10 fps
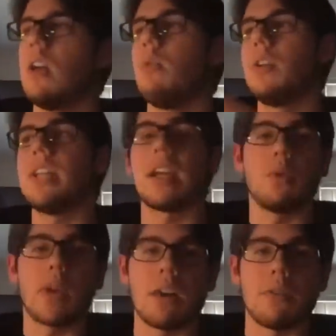when you take into
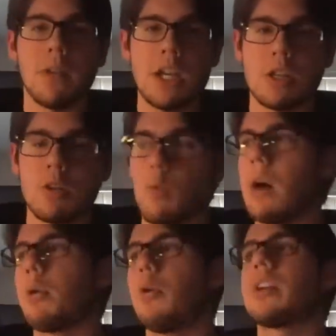account inflation while
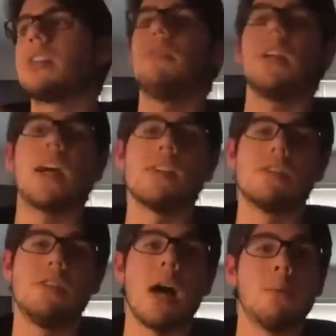productivity has
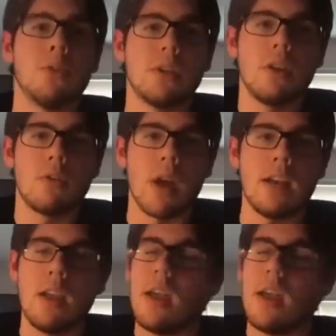doubled, right?